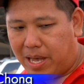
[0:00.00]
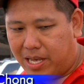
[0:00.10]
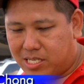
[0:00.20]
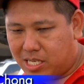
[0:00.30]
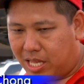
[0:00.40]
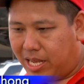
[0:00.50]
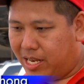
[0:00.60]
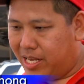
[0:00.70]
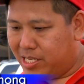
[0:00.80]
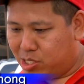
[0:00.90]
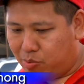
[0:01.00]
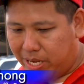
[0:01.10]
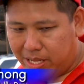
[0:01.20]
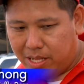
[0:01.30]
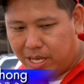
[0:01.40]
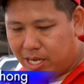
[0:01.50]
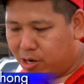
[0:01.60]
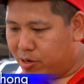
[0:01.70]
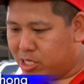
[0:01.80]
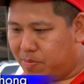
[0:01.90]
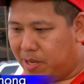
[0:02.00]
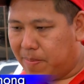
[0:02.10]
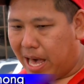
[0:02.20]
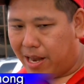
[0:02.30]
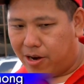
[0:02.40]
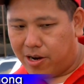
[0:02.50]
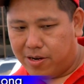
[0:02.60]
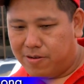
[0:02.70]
by a slightly sweet, crispy batter.